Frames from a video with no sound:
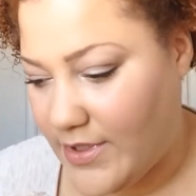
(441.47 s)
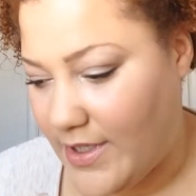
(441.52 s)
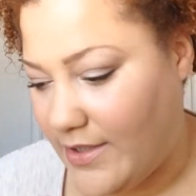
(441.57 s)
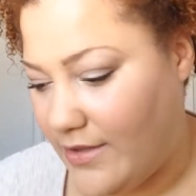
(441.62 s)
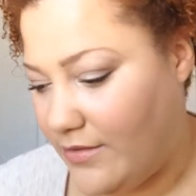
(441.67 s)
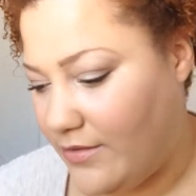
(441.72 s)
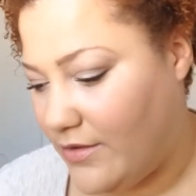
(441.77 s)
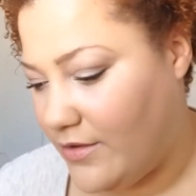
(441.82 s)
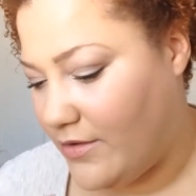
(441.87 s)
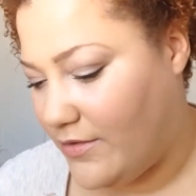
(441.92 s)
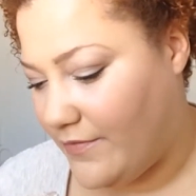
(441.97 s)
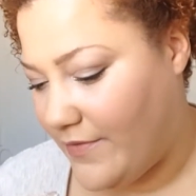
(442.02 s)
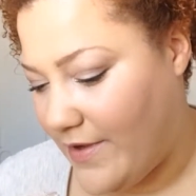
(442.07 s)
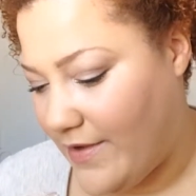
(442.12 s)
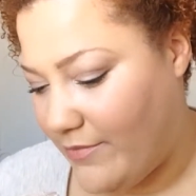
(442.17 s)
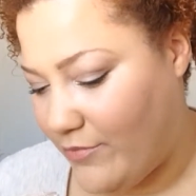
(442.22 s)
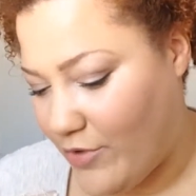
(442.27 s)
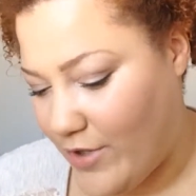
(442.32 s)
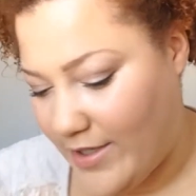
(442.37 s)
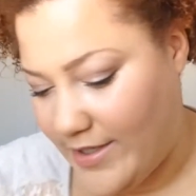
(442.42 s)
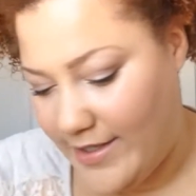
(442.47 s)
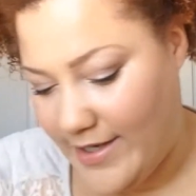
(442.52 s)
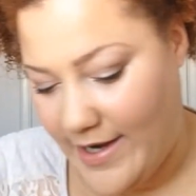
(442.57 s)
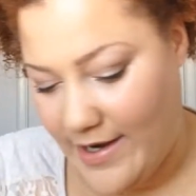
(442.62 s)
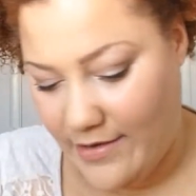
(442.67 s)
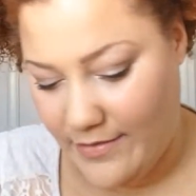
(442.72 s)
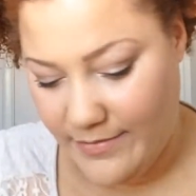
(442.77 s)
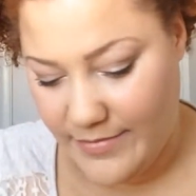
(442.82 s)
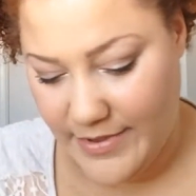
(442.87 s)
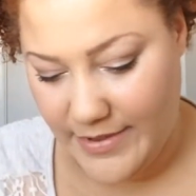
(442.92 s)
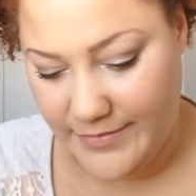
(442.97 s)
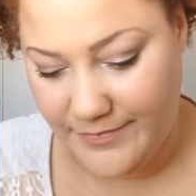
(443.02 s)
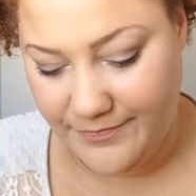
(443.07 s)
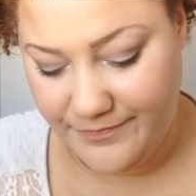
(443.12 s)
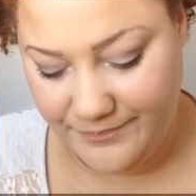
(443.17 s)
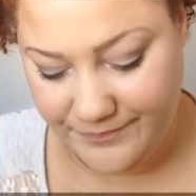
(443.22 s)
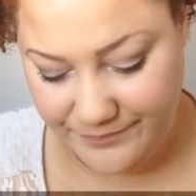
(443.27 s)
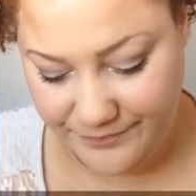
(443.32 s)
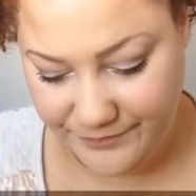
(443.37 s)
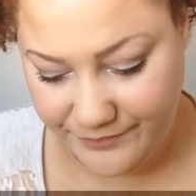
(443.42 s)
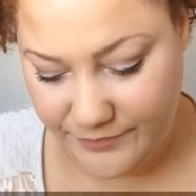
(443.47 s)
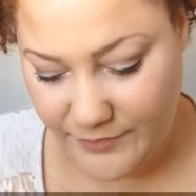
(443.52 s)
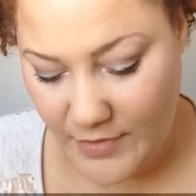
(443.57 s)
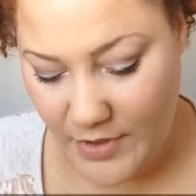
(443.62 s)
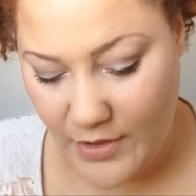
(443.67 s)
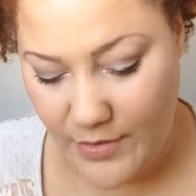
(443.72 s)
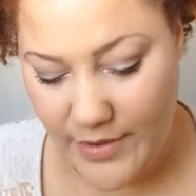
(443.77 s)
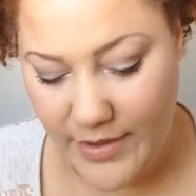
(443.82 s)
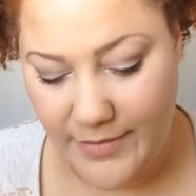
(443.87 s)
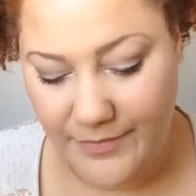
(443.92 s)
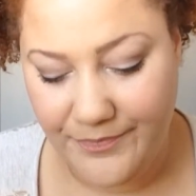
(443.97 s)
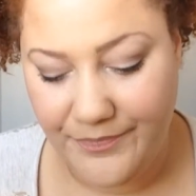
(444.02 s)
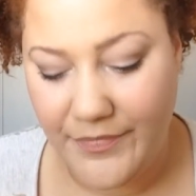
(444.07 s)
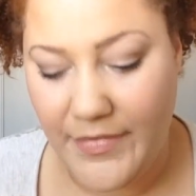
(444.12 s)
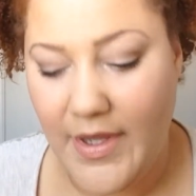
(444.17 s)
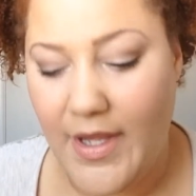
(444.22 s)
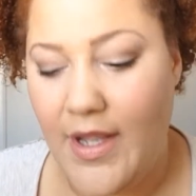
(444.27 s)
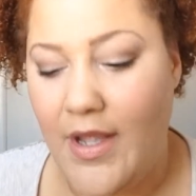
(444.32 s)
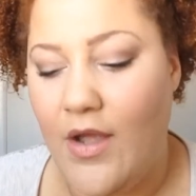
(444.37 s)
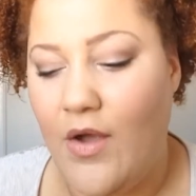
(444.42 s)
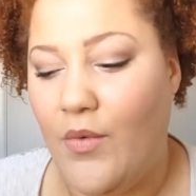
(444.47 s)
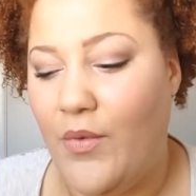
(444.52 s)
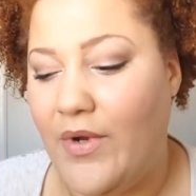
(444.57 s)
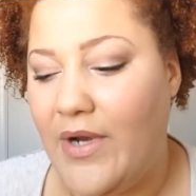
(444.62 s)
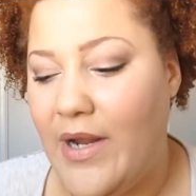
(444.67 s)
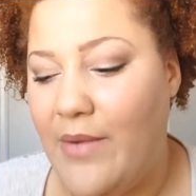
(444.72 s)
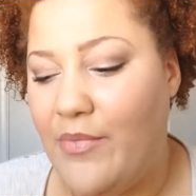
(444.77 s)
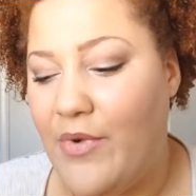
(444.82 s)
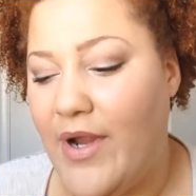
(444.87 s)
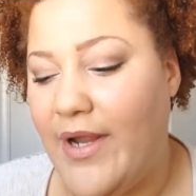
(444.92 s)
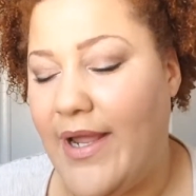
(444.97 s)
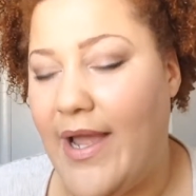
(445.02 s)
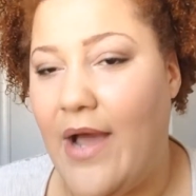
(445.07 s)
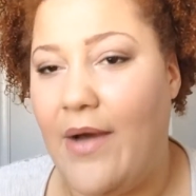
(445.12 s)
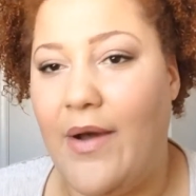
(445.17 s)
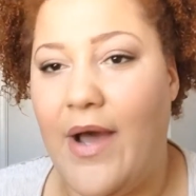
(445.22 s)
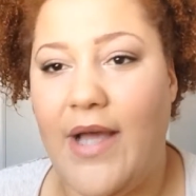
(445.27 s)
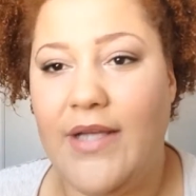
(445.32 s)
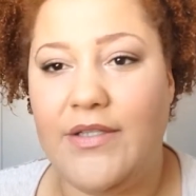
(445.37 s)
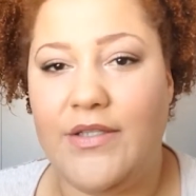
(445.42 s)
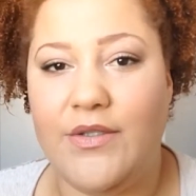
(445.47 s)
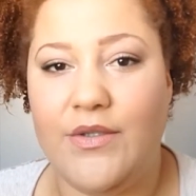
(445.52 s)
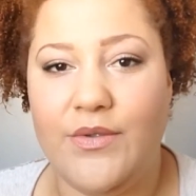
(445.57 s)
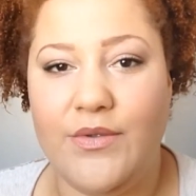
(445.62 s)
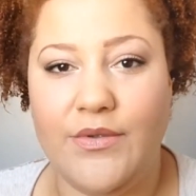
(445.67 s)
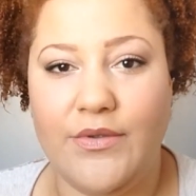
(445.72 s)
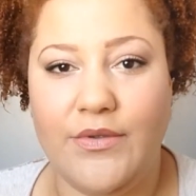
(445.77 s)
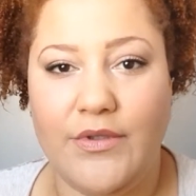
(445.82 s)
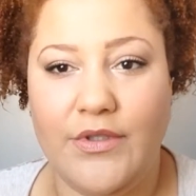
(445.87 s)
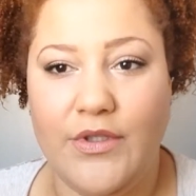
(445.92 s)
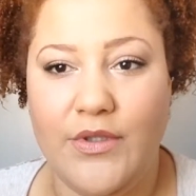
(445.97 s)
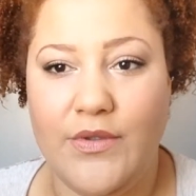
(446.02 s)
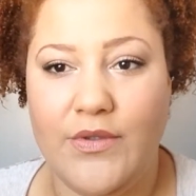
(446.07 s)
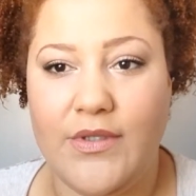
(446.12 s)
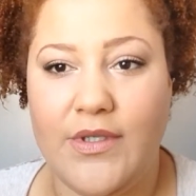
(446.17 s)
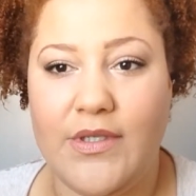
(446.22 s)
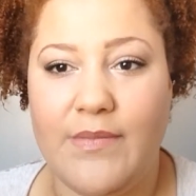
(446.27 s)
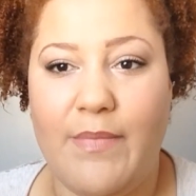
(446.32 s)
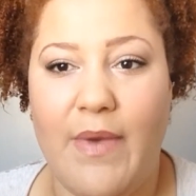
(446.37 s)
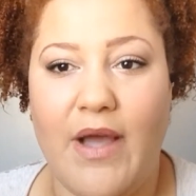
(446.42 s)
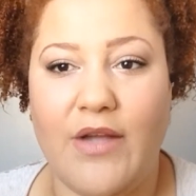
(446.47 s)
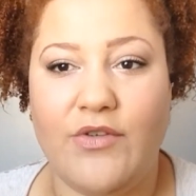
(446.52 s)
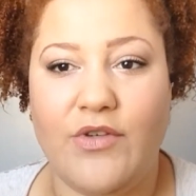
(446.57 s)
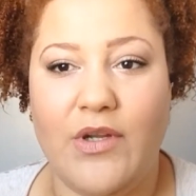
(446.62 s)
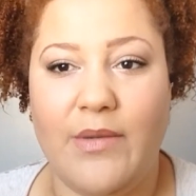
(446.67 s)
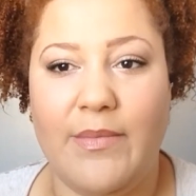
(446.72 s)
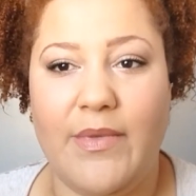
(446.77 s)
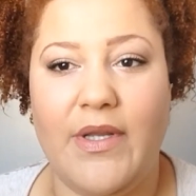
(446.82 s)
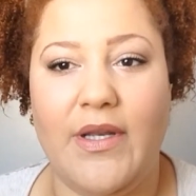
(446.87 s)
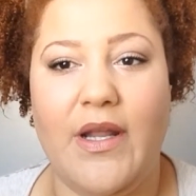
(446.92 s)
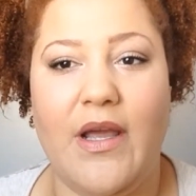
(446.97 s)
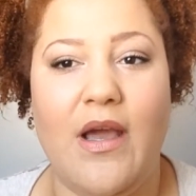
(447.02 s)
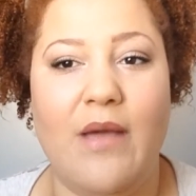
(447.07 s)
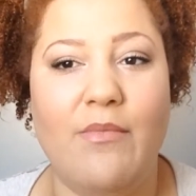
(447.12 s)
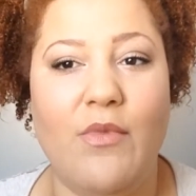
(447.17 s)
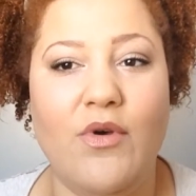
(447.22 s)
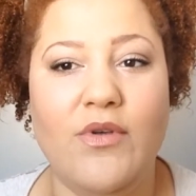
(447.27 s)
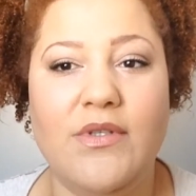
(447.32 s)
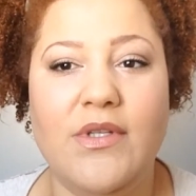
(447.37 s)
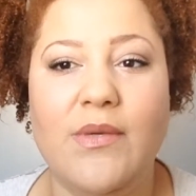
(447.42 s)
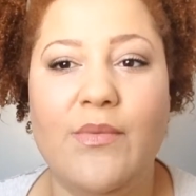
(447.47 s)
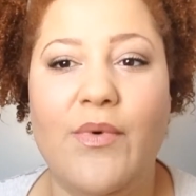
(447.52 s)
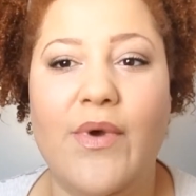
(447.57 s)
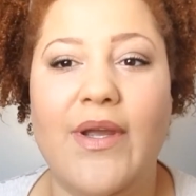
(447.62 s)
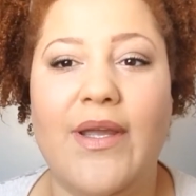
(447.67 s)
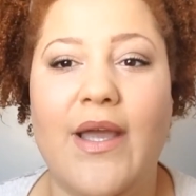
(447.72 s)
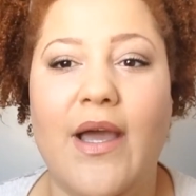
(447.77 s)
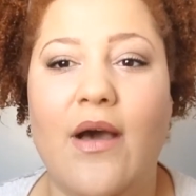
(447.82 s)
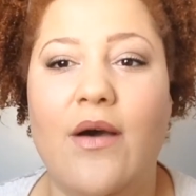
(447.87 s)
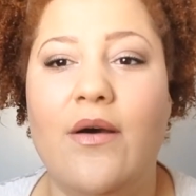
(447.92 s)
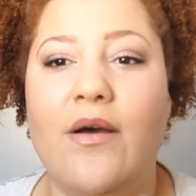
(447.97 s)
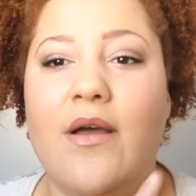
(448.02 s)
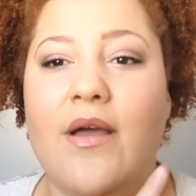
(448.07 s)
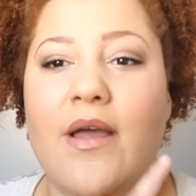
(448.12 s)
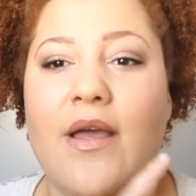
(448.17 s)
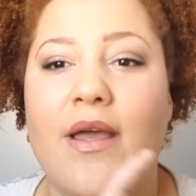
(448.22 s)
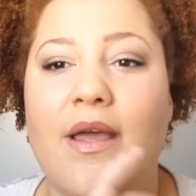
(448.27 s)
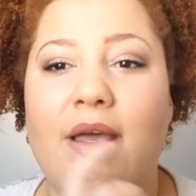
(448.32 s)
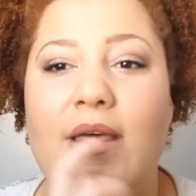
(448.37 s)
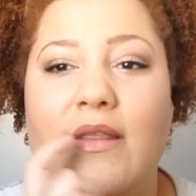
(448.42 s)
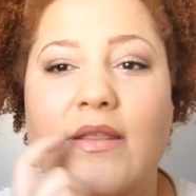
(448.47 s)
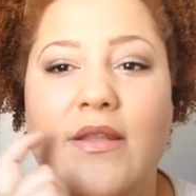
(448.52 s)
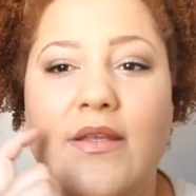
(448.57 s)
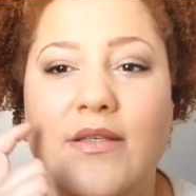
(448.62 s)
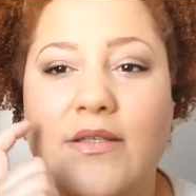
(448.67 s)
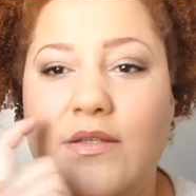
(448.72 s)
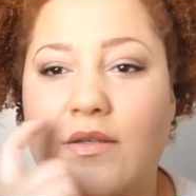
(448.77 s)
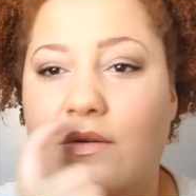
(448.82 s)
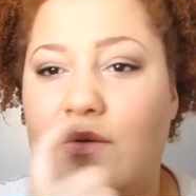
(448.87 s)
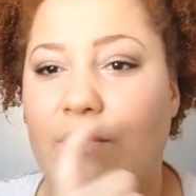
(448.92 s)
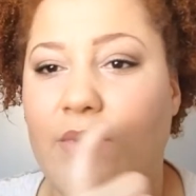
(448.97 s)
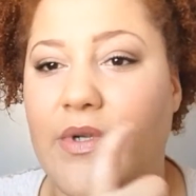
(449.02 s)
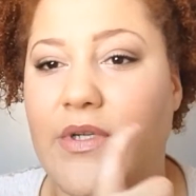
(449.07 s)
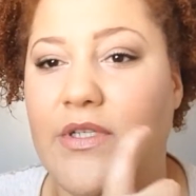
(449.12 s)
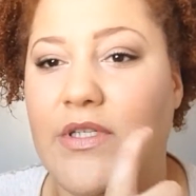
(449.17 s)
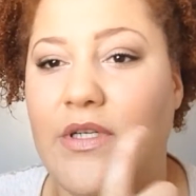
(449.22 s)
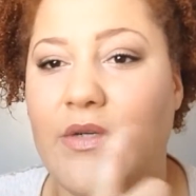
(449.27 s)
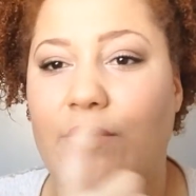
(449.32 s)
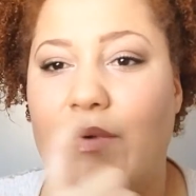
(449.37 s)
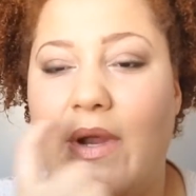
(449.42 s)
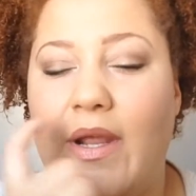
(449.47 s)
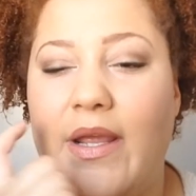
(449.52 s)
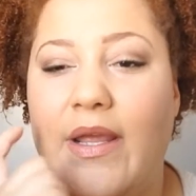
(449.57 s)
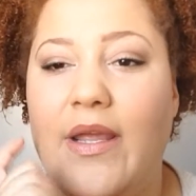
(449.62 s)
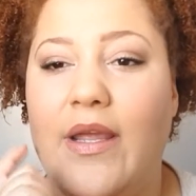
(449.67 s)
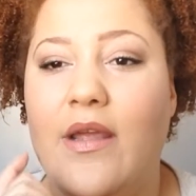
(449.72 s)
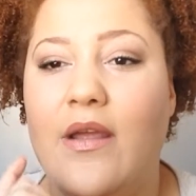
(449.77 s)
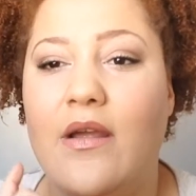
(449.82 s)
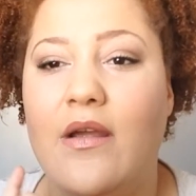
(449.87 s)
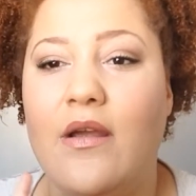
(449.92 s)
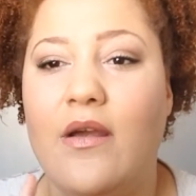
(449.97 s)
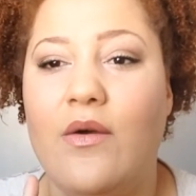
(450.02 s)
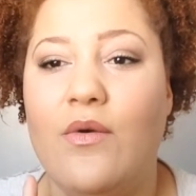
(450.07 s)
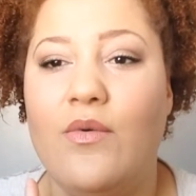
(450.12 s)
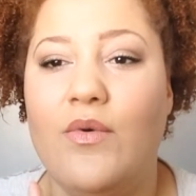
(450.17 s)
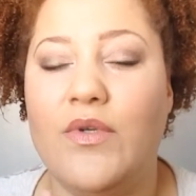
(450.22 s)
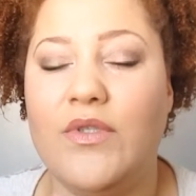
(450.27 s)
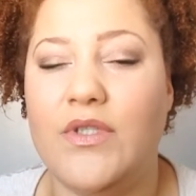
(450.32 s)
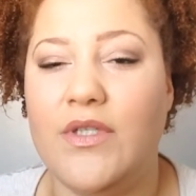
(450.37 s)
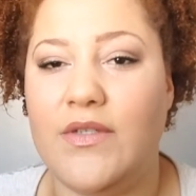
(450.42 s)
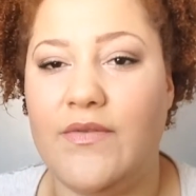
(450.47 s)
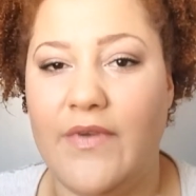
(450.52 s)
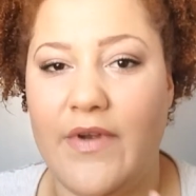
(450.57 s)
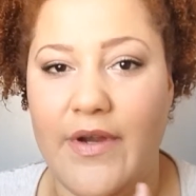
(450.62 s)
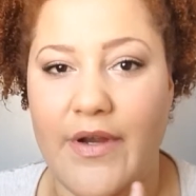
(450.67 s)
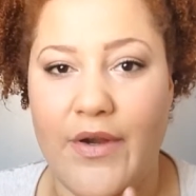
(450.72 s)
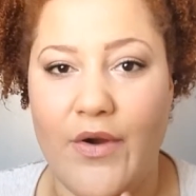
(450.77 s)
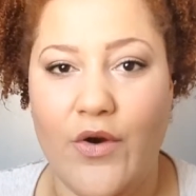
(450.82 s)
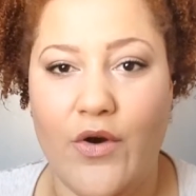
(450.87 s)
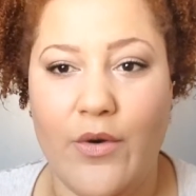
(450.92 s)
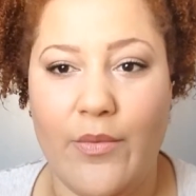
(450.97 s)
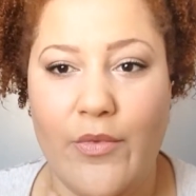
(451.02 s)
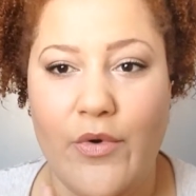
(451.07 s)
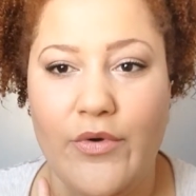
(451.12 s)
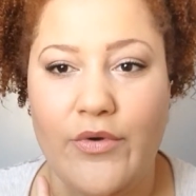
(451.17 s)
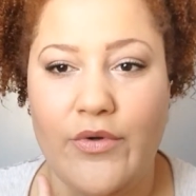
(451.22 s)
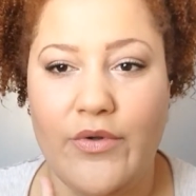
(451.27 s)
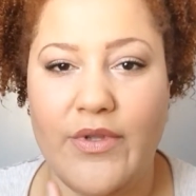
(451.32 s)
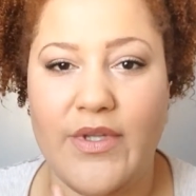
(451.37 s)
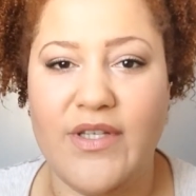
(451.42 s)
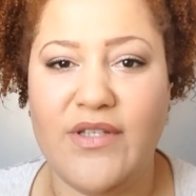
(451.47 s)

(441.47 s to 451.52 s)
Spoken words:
I don't know if I brought it out, but oh well. When I break out, I do use a spot treatment. Now, I mostly break out in this little region right here, which is very hormonal.